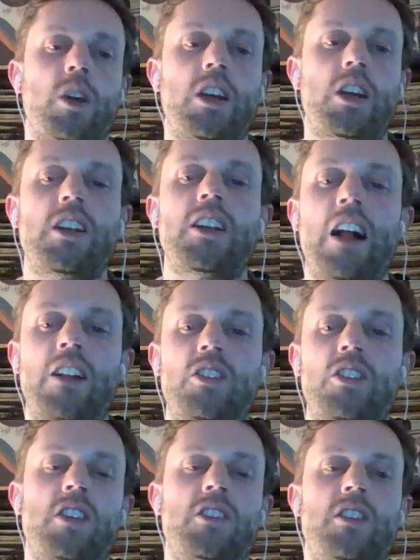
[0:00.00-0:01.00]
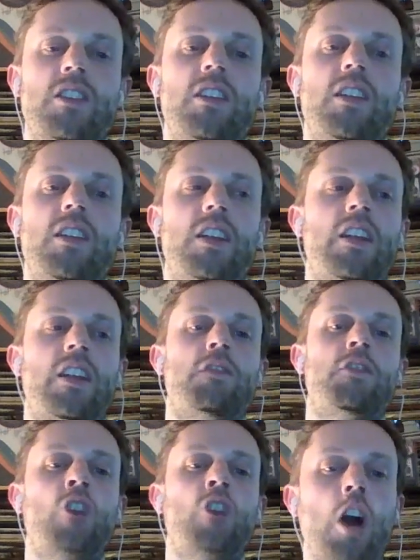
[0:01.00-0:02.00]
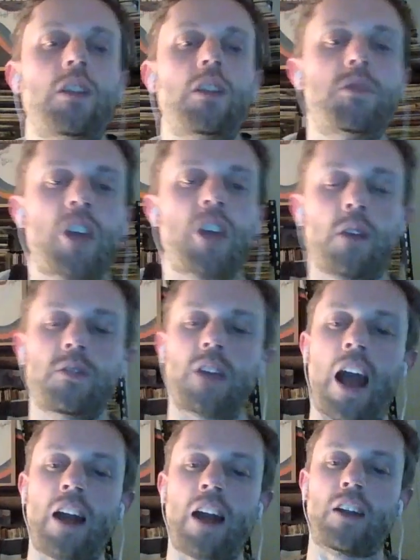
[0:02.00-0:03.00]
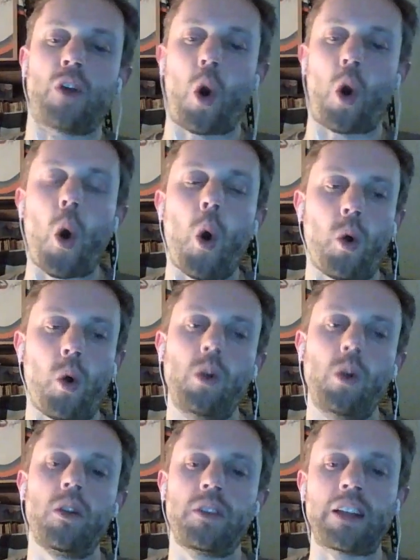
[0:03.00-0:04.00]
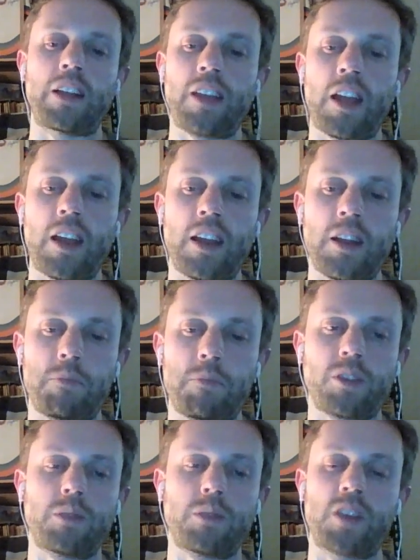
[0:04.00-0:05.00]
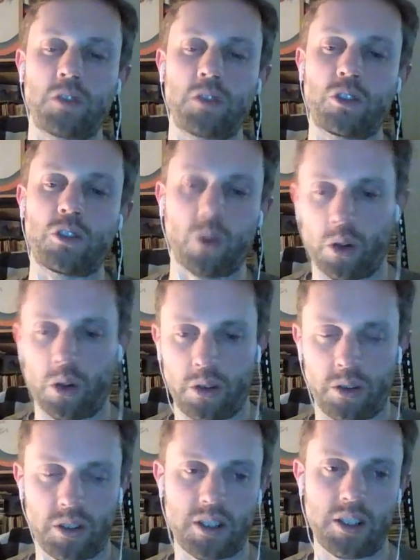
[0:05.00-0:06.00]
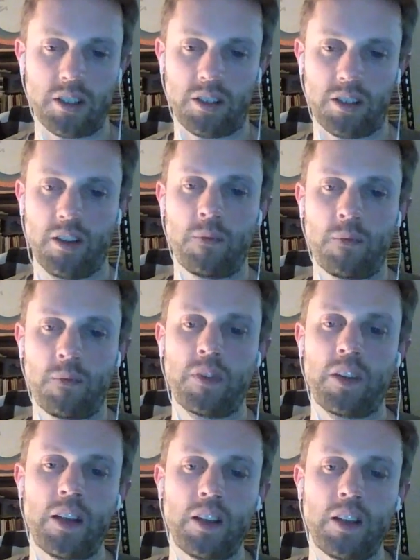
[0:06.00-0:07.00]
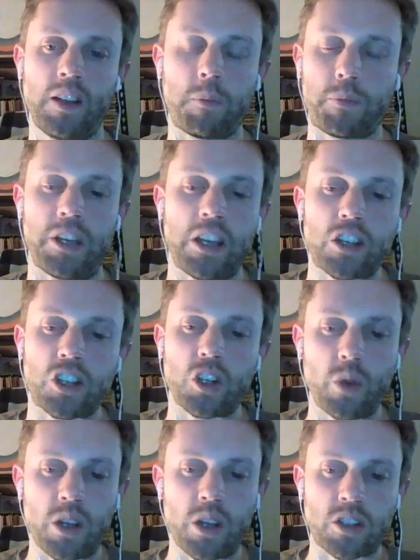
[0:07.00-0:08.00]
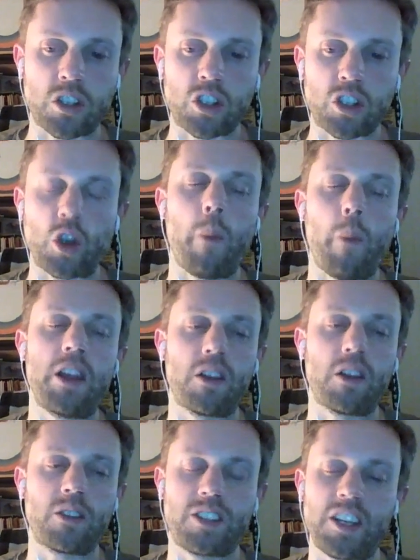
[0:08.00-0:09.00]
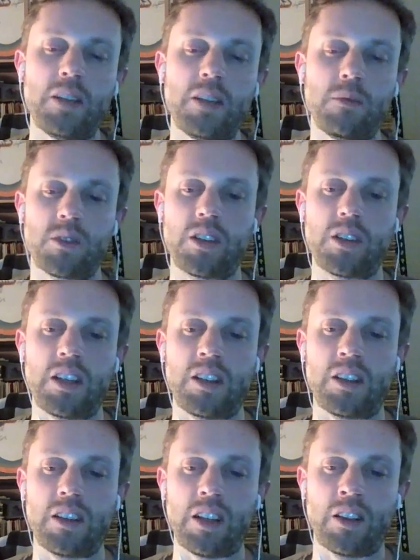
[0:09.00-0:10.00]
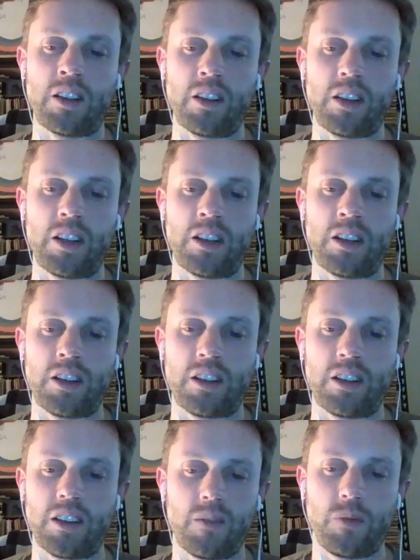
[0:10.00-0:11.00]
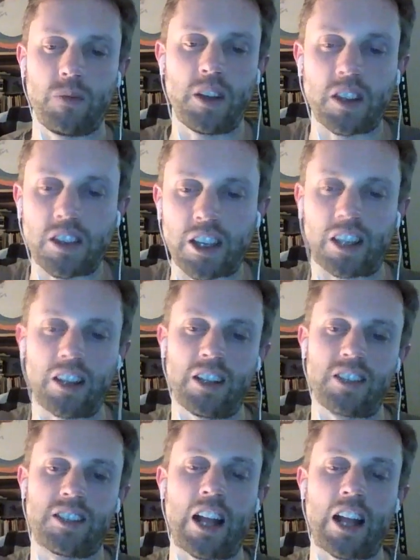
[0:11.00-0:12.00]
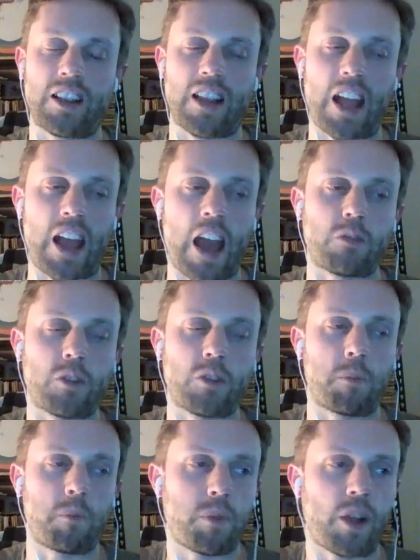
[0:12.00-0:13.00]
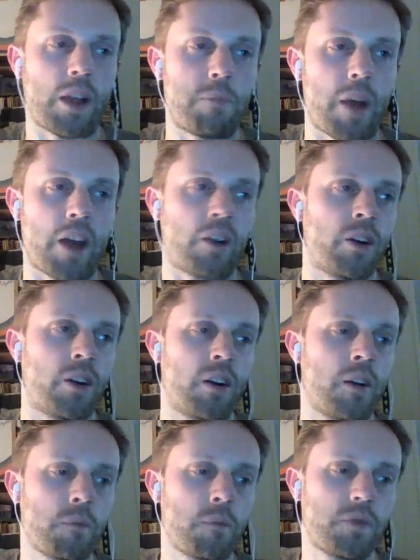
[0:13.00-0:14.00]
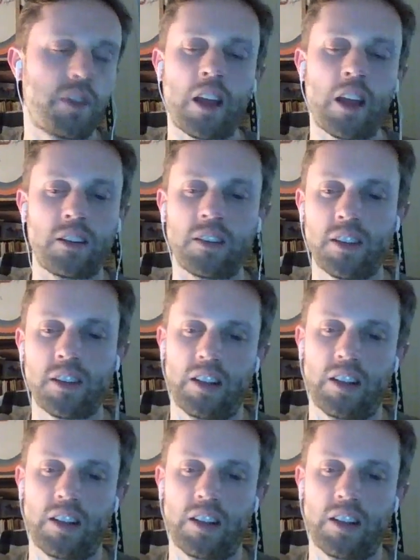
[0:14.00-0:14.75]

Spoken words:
we can acknowledge this. They've dug themselves out of the hole that they put themselves into earlier in the season. The issue is there's so many other teams in the thick of this that they have to play better than